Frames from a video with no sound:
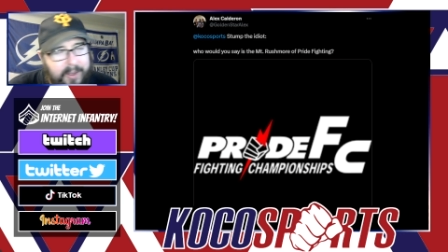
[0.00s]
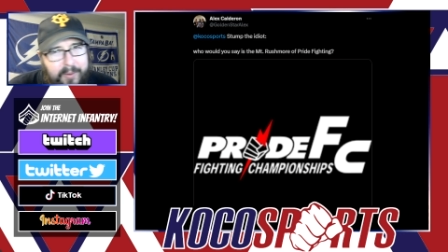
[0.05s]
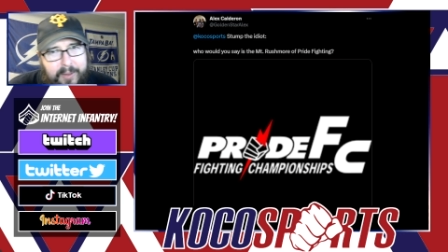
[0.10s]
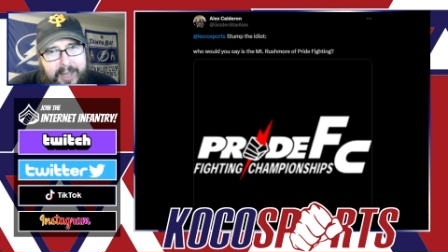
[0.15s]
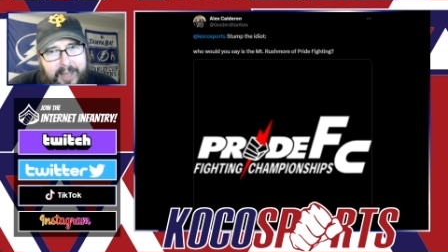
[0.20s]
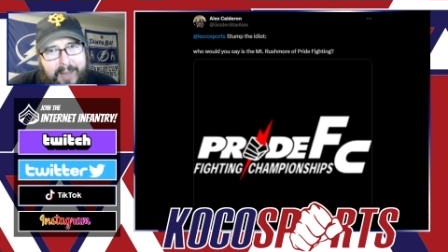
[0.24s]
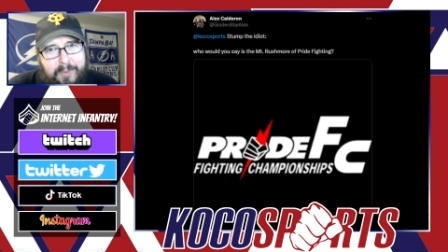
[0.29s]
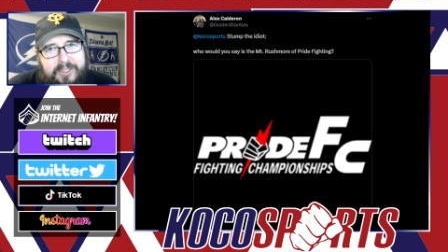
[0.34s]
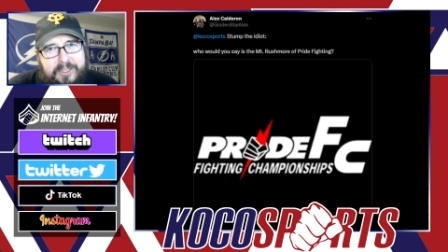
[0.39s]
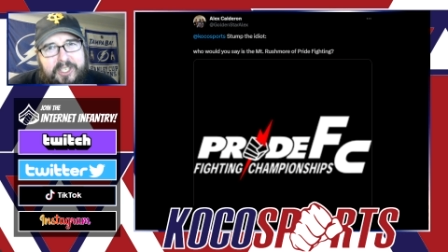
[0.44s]

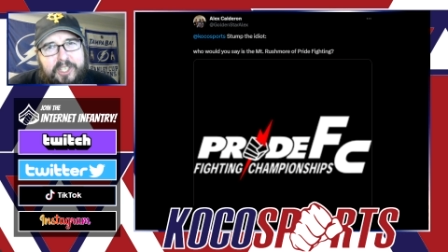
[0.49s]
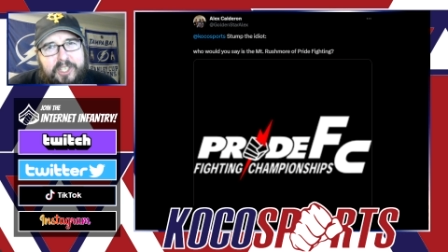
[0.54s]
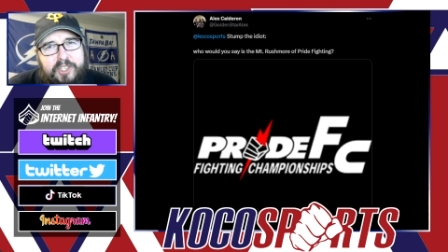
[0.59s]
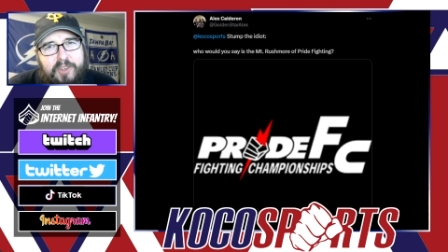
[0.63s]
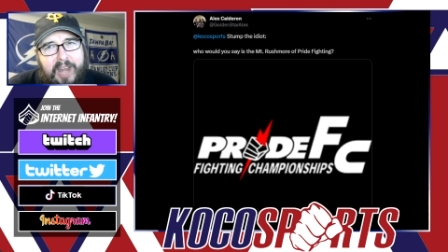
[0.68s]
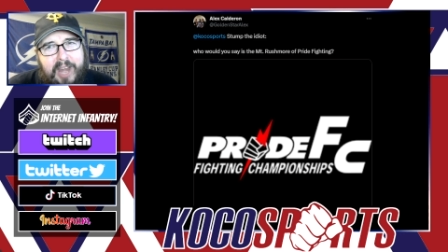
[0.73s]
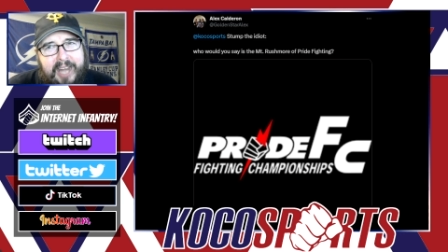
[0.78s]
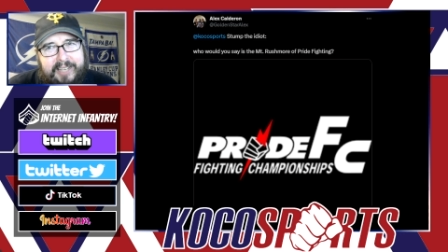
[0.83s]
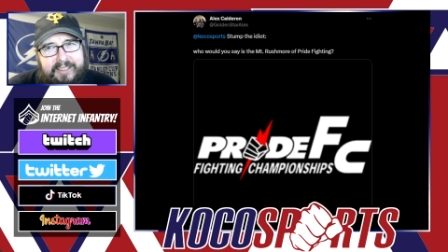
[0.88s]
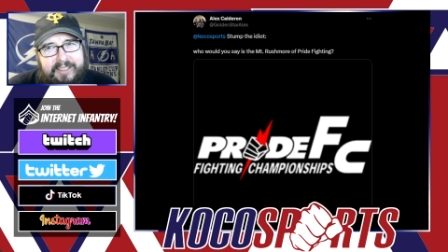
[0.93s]
I was
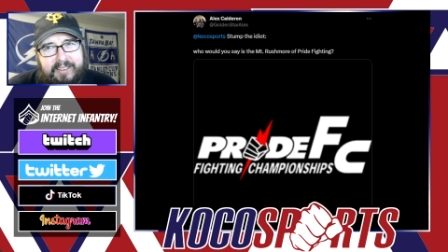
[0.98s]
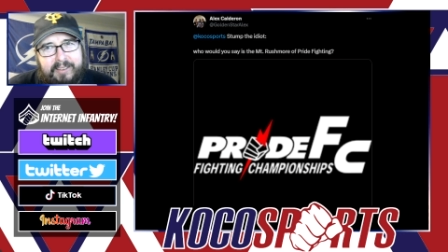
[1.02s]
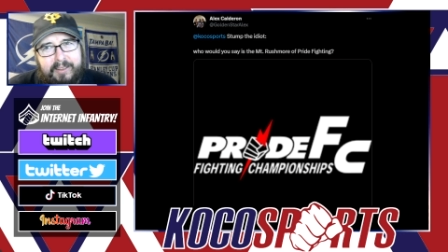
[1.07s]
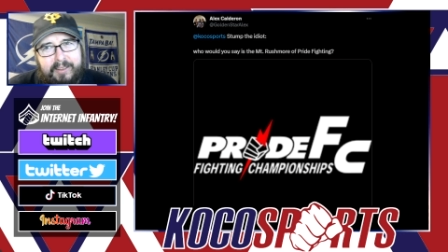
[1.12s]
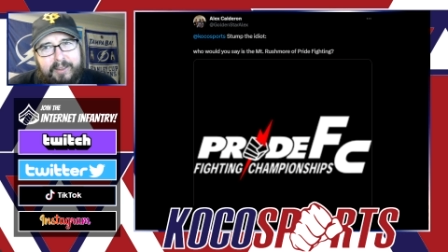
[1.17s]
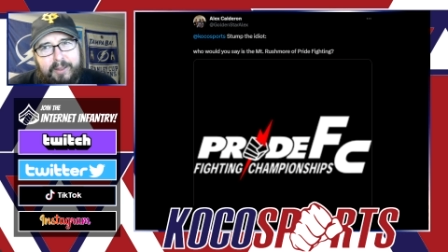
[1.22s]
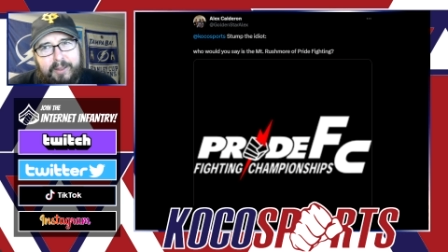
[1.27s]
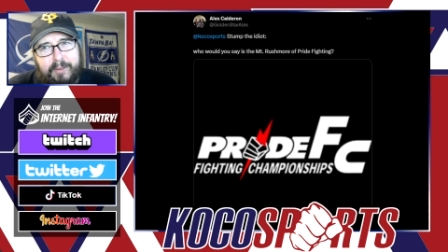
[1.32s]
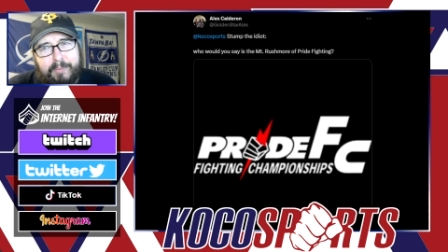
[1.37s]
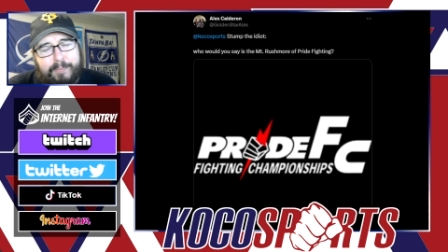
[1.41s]
distracted
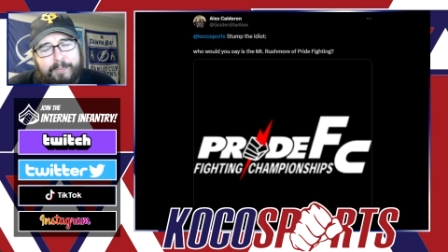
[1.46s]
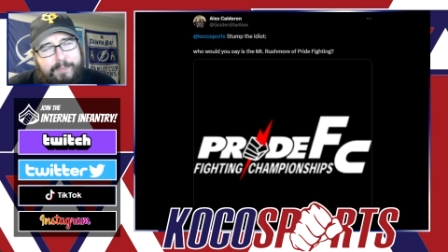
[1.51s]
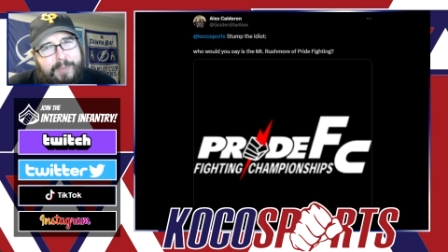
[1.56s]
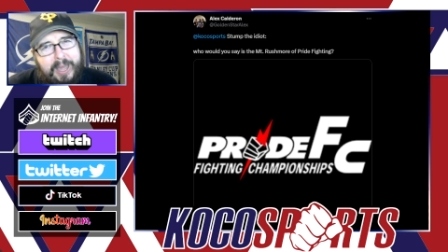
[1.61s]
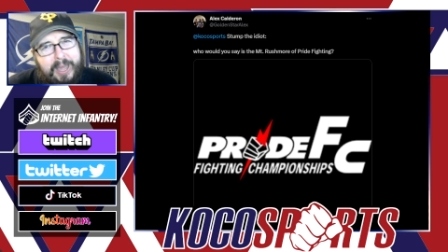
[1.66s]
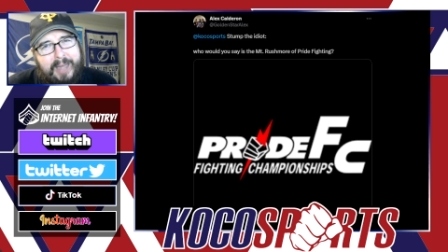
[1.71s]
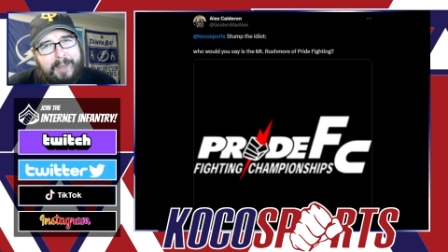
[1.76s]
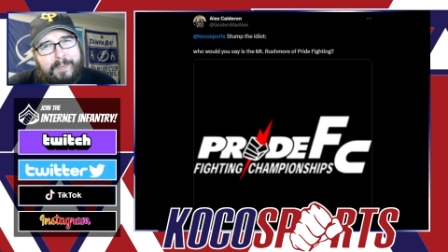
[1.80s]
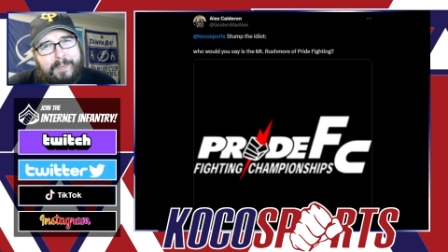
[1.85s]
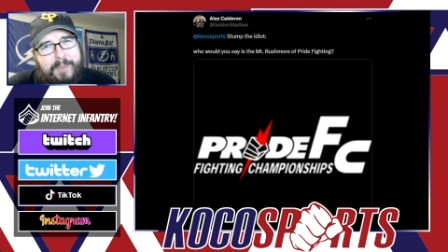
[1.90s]

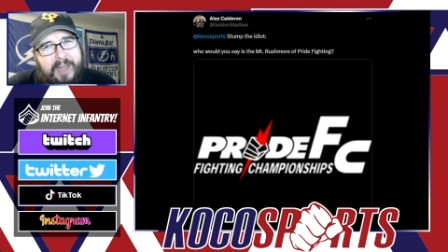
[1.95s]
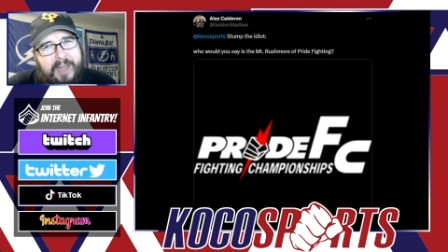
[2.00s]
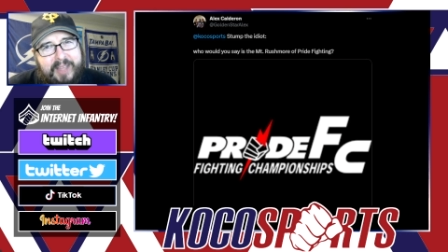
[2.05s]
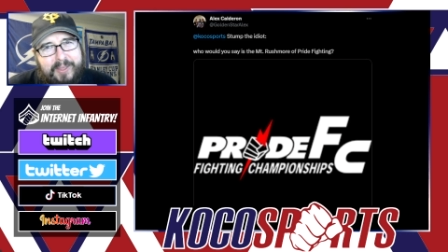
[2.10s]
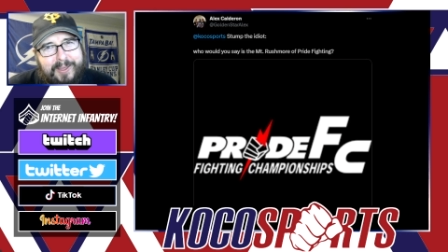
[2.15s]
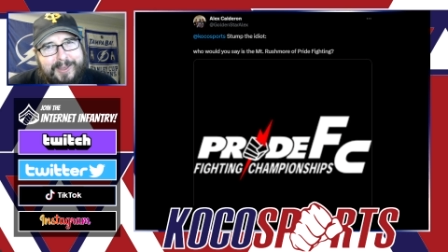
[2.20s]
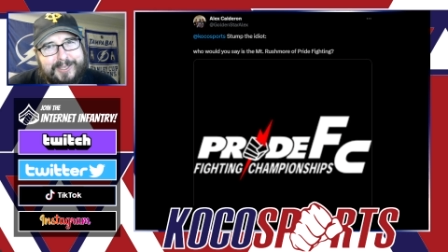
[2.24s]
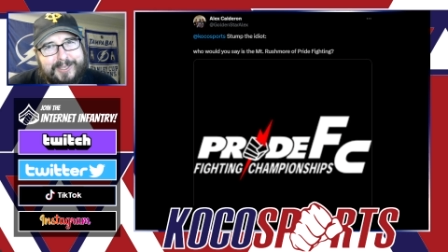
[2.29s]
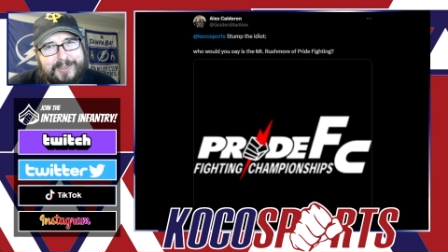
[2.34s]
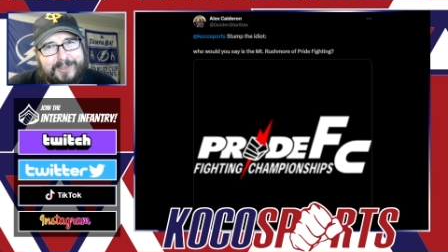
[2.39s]
by
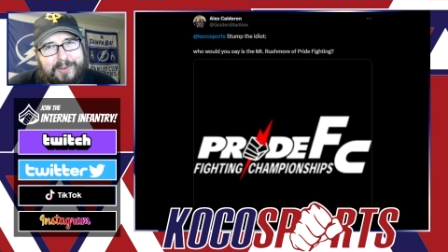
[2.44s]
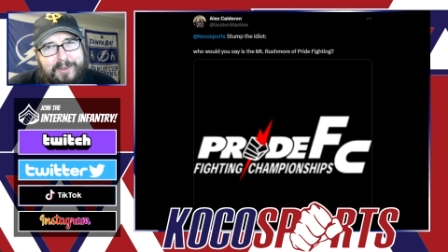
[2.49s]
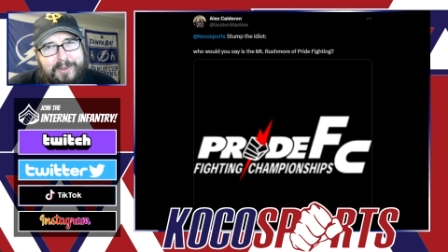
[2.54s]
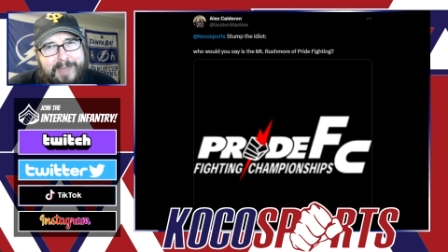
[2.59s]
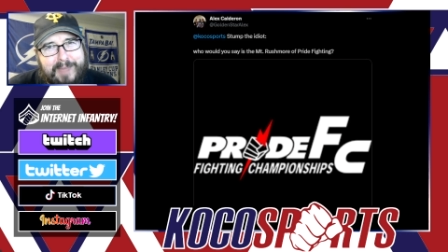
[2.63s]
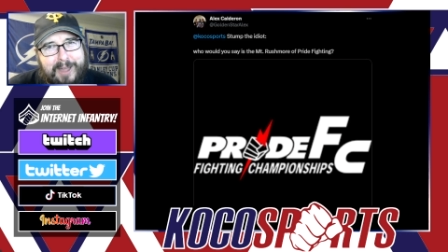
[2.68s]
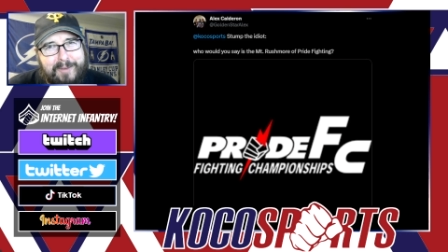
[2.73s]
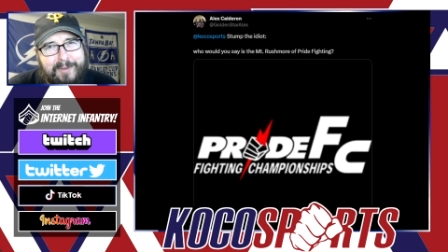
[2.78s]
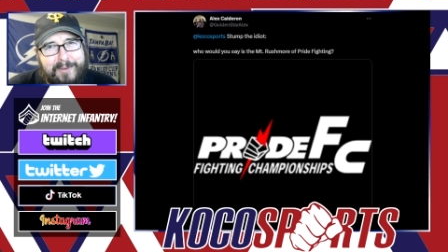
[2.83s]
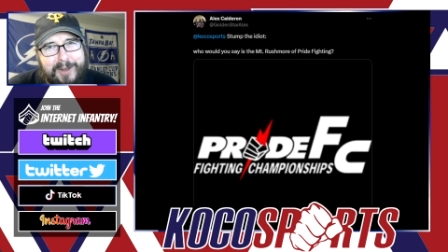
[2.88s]
the history of
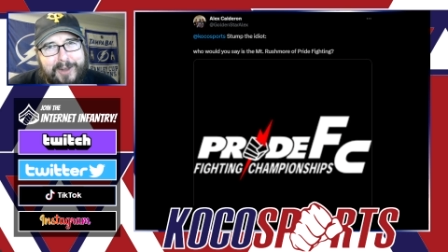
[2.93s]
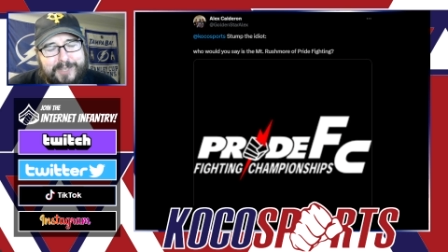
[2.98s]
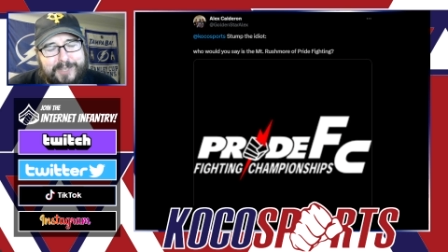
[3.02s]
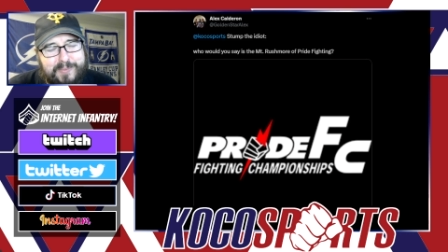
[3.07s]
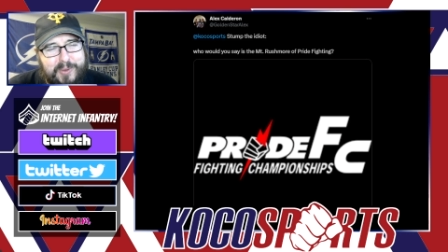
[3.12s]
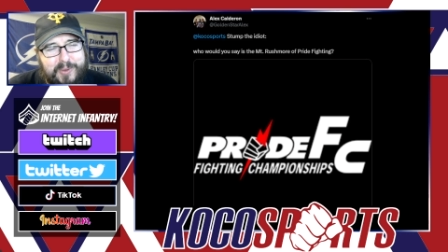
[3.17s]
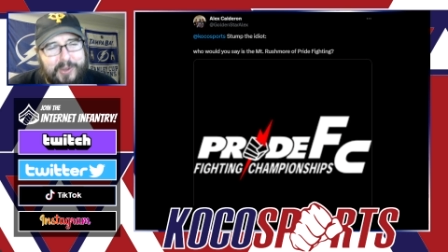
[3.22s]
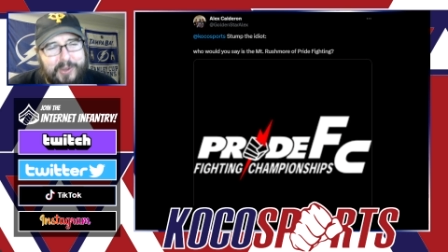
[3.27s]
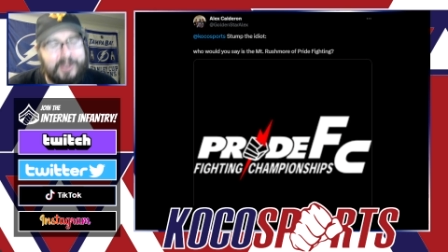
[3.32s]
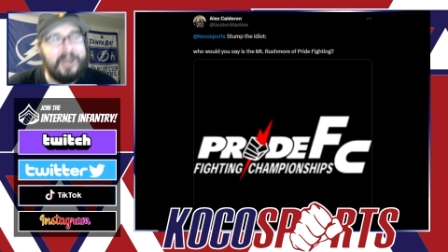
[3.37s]
Mount
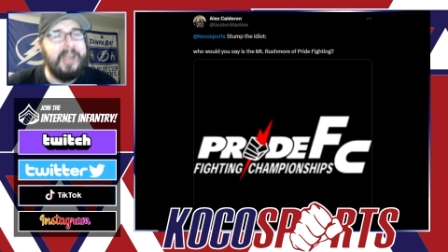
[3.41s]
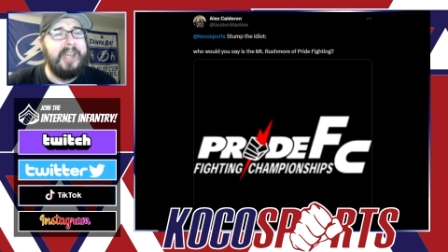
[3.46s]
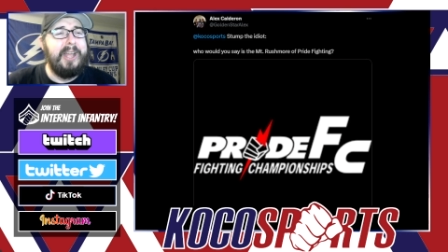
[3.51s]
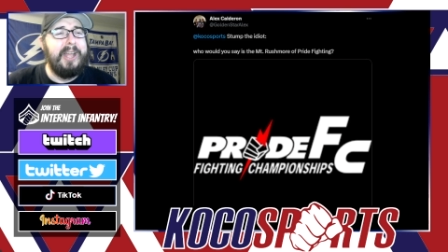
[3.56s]
Rushmore.